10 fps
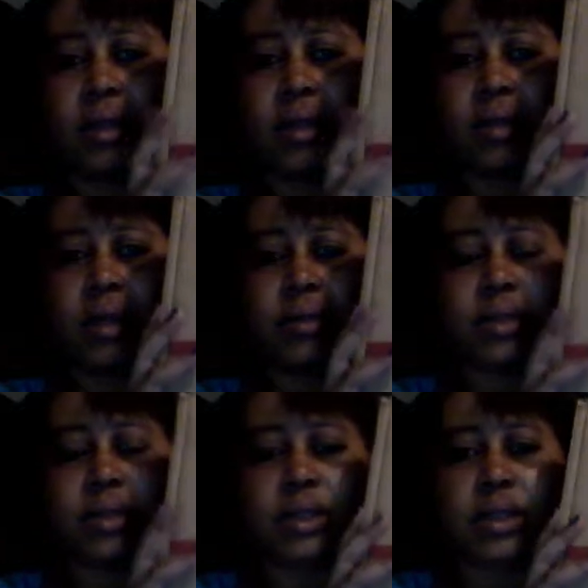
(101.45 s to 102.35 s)
where I
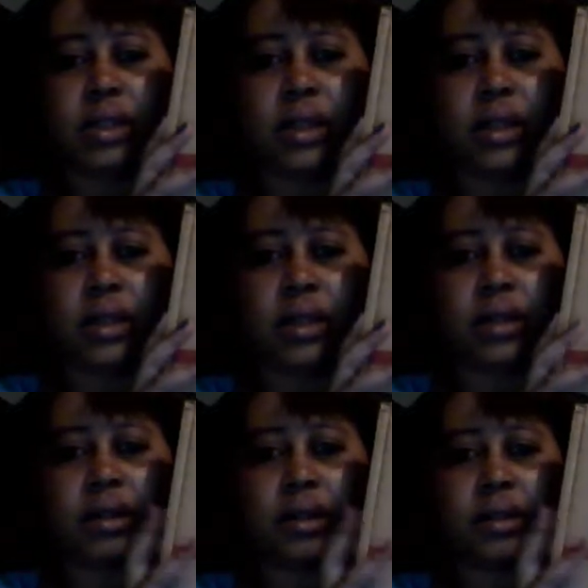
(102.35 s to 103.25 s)
received a
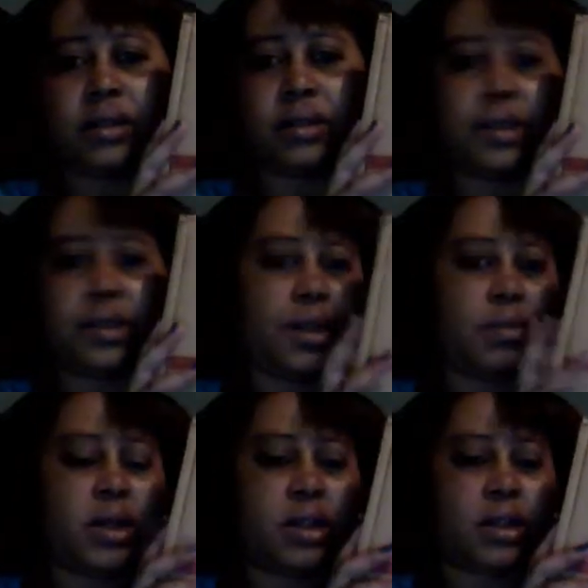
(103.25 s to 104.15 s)
uh, tea
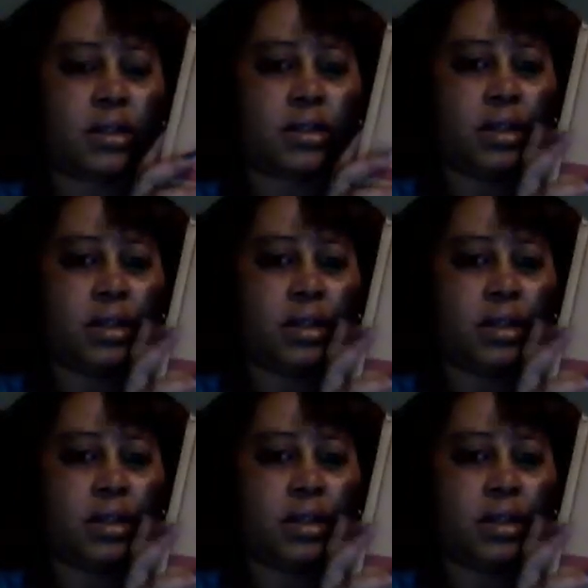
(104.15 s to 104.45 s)
box.